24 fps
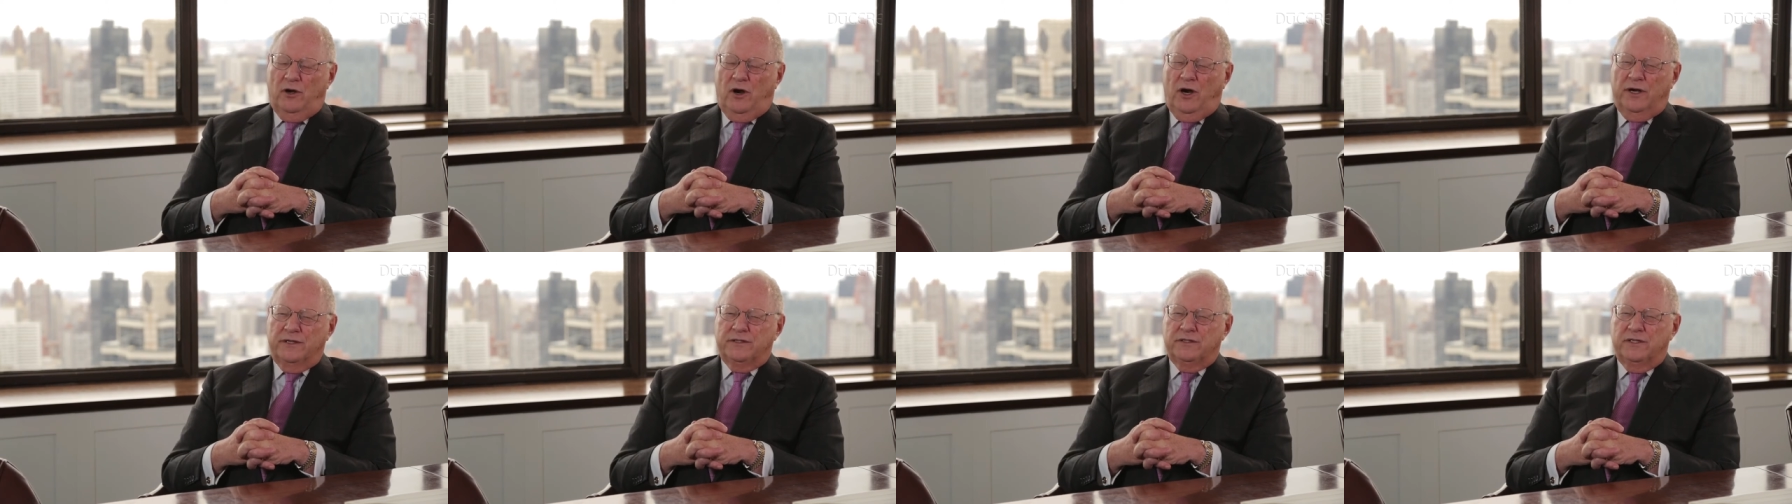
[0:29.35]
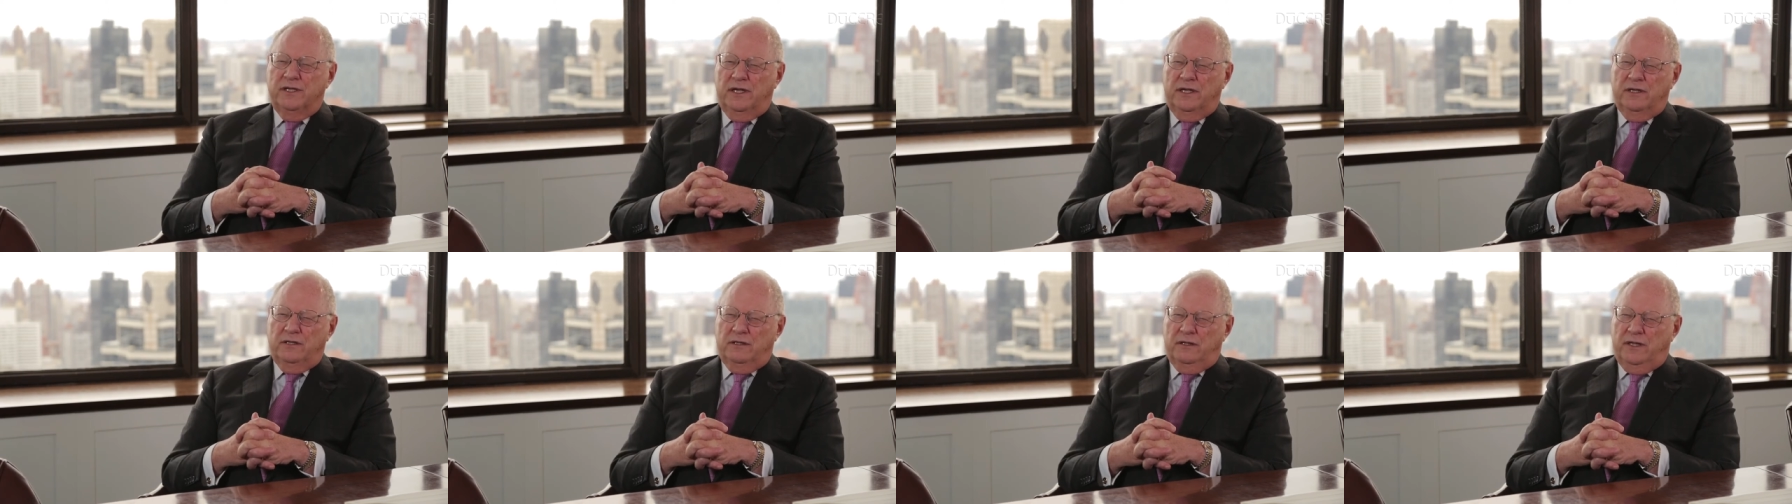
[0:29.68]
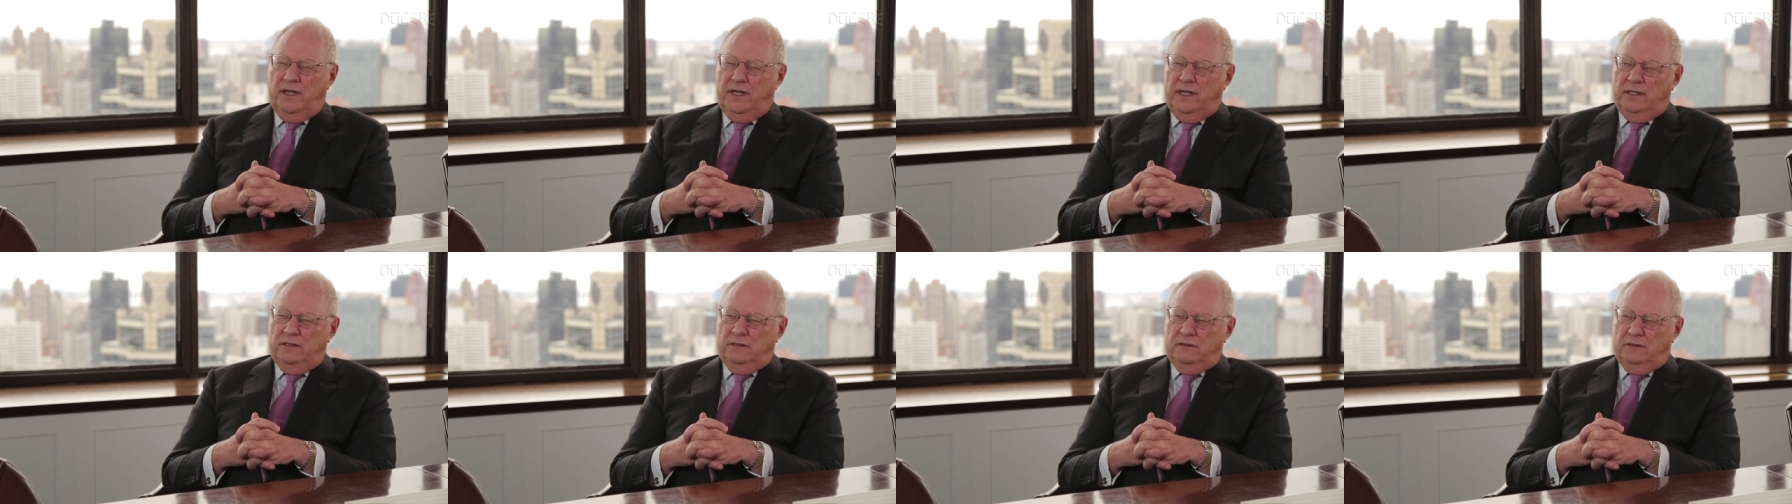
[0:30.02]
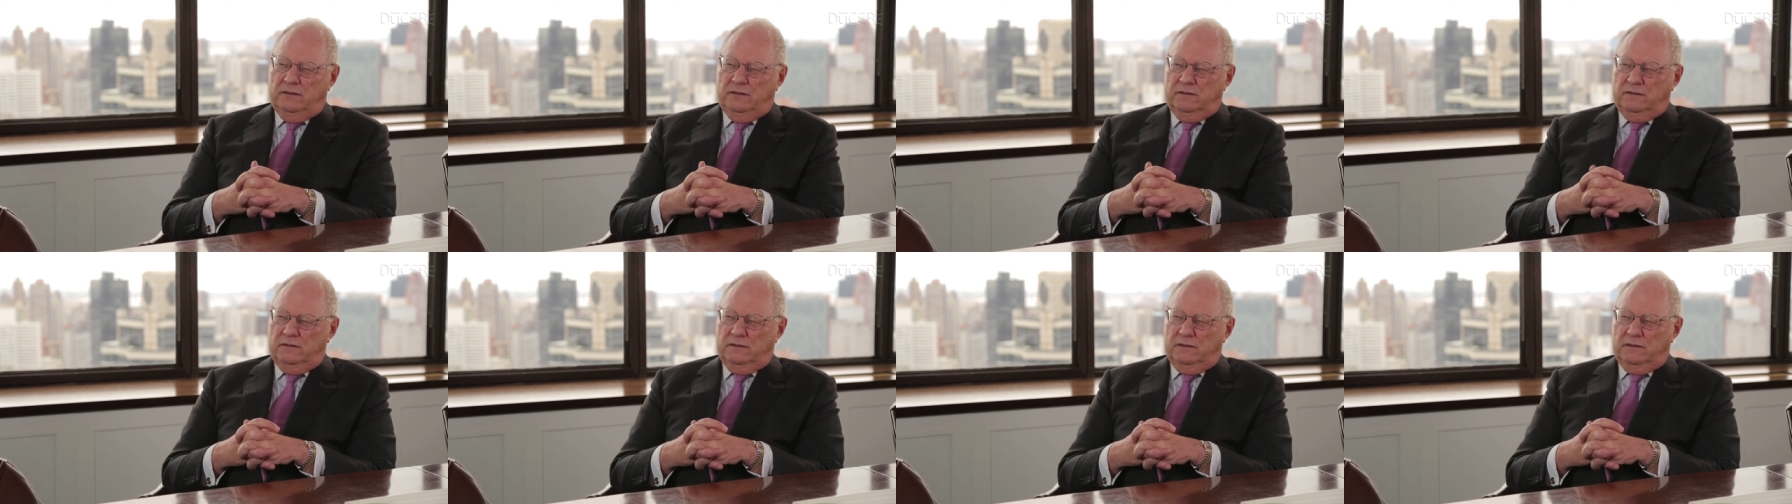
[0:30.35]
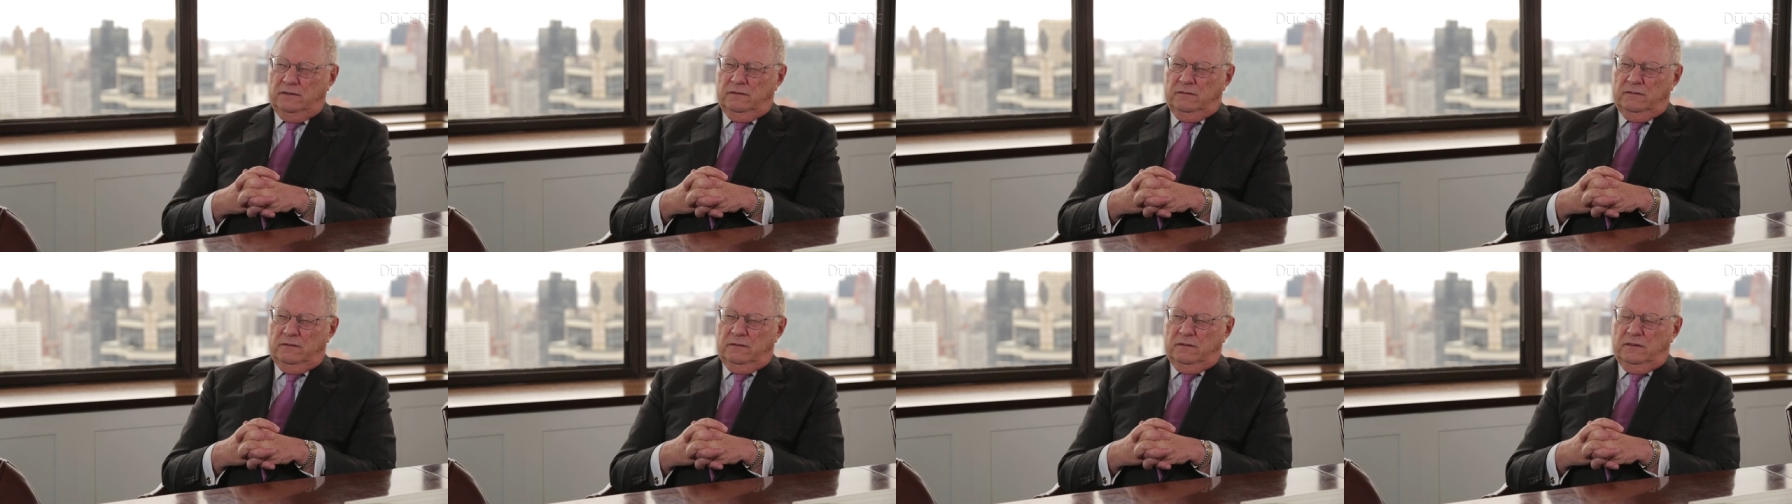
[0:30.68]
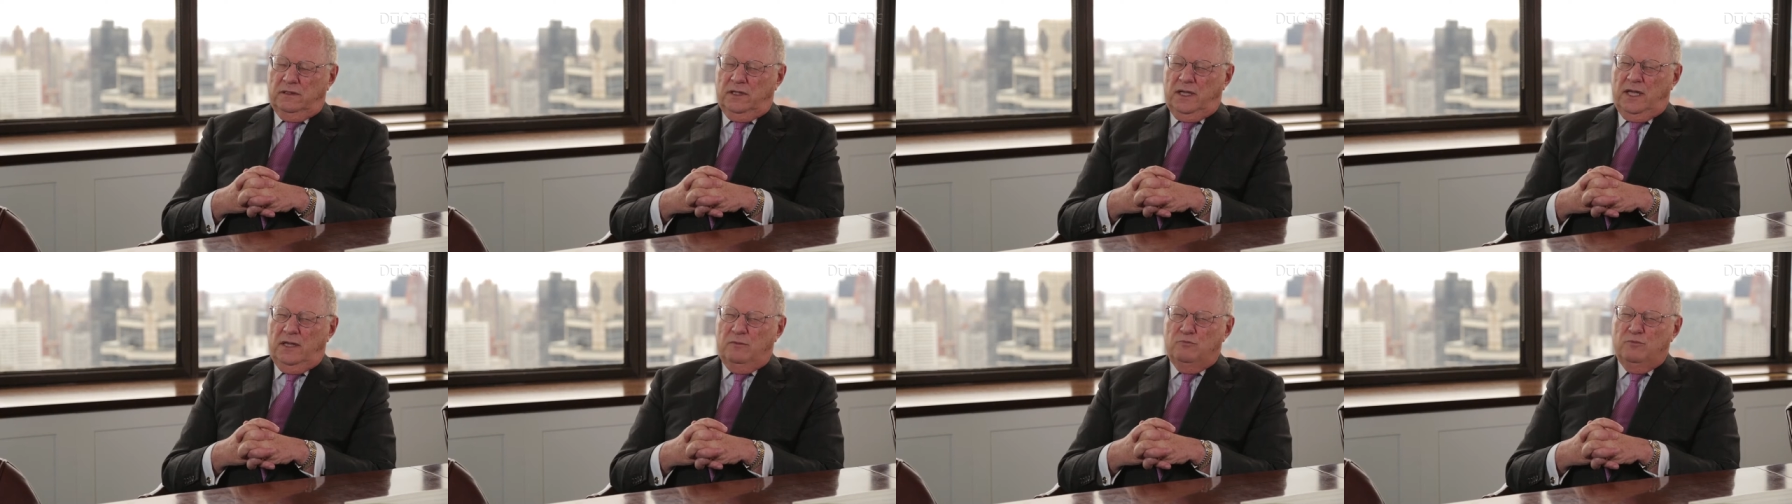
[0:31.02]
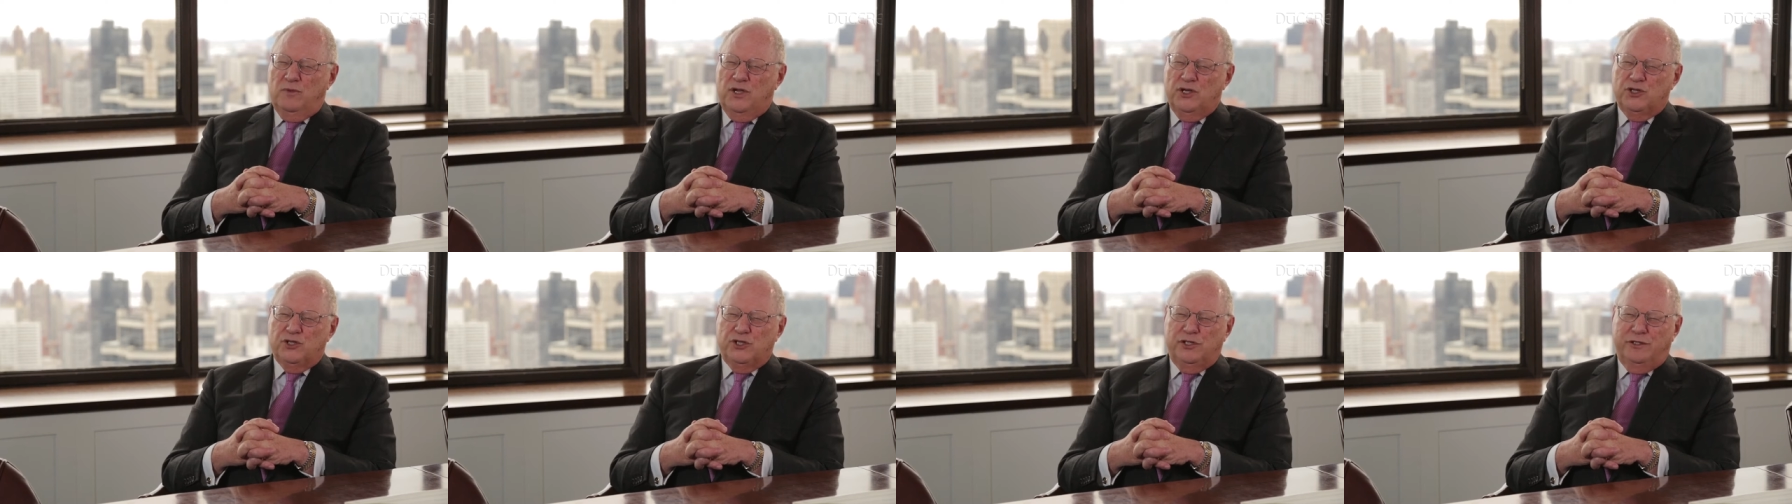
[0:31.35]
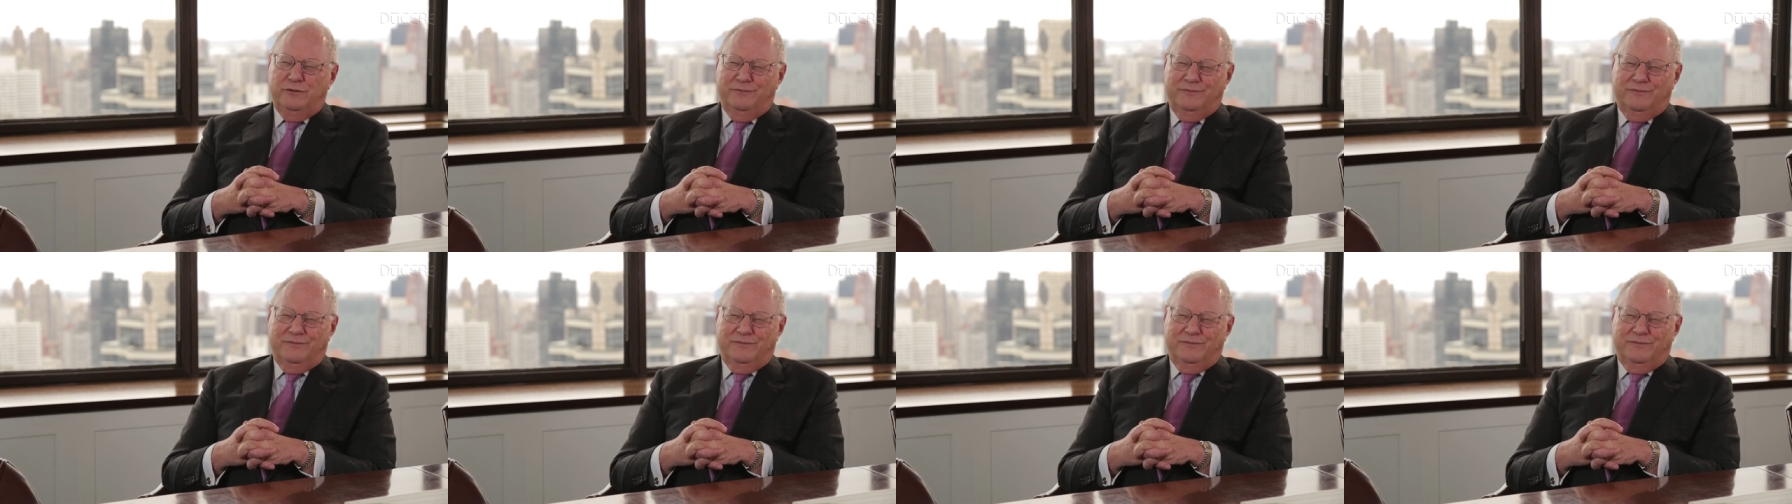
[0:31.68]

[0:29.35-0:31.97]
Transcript: articulate a mission